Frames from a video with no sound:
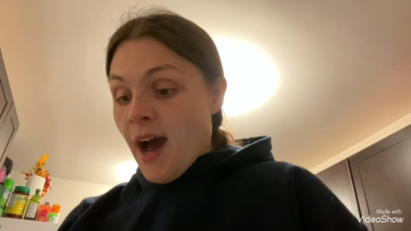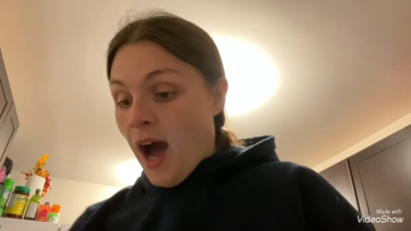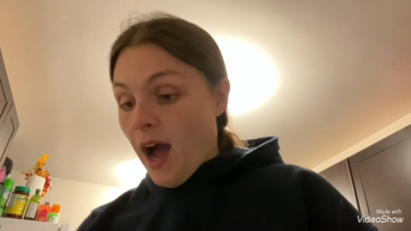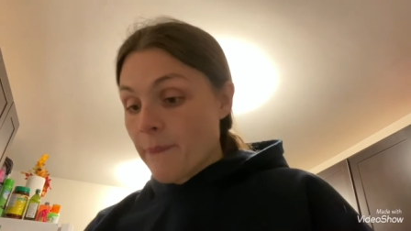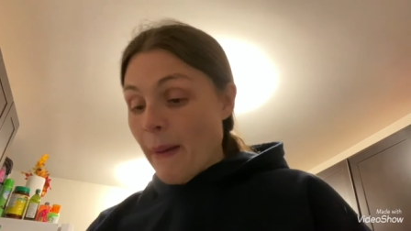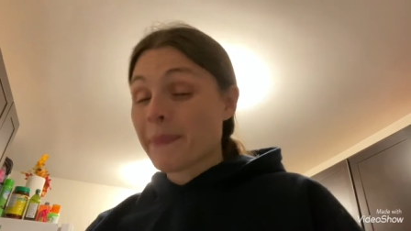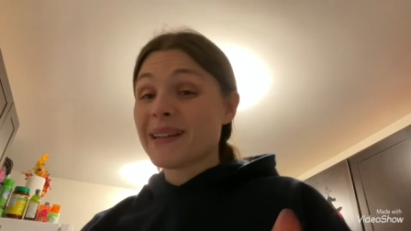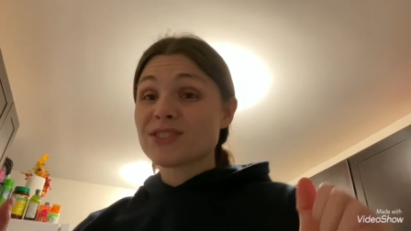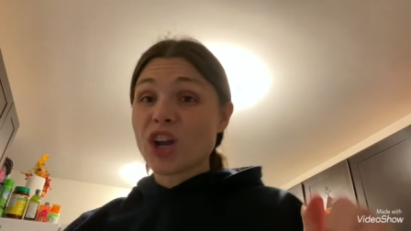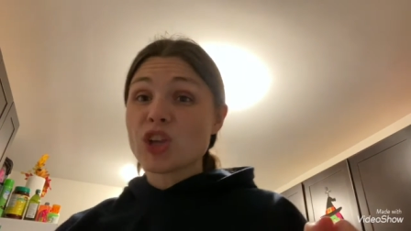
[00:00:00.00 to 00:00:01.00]
Um, I'm gonna
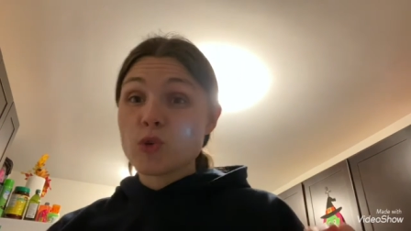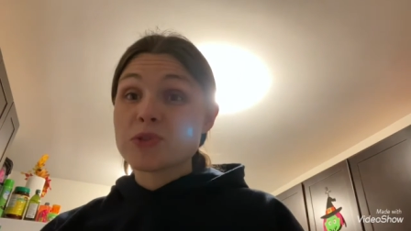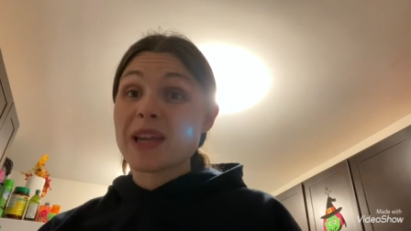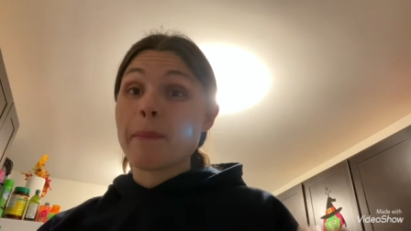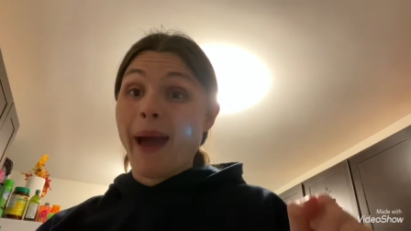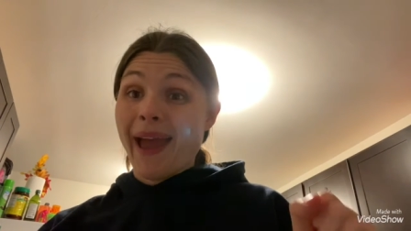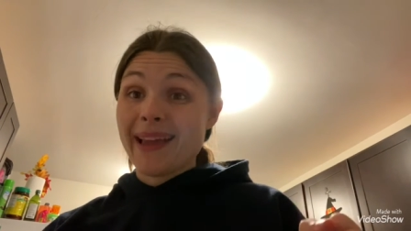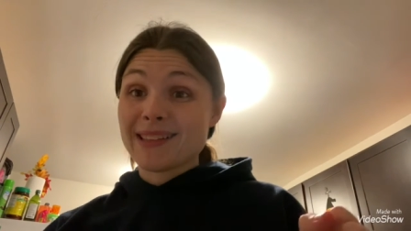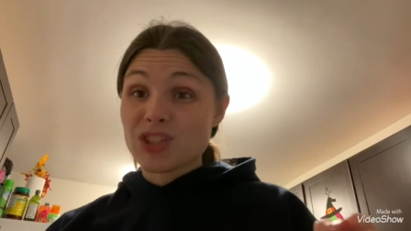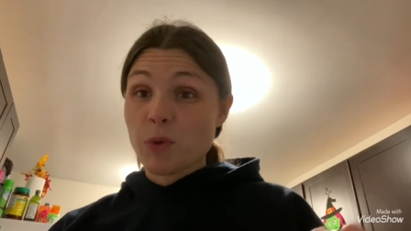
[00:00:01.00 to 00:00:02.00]
start using my
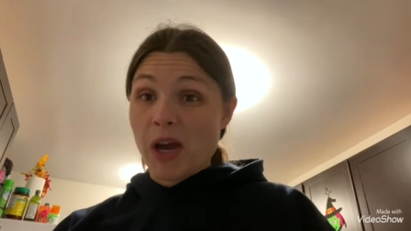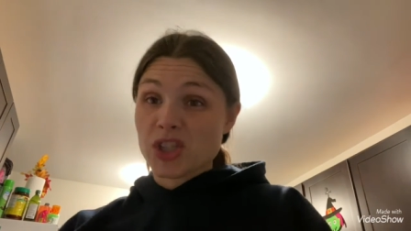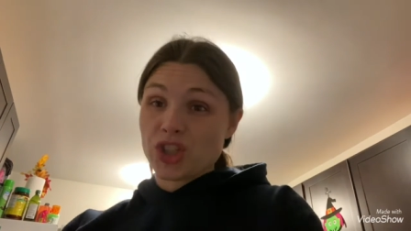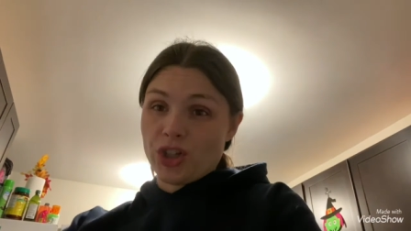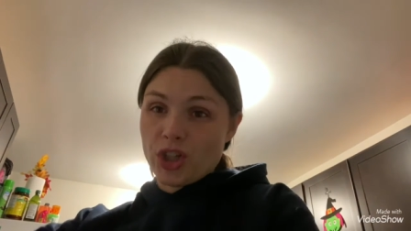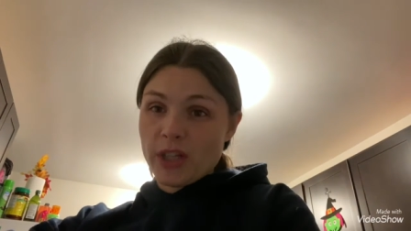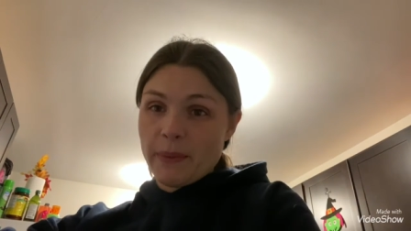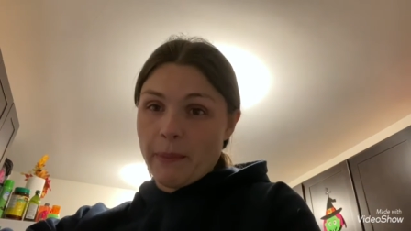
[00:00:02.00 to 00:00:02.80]
dishwasher a little bit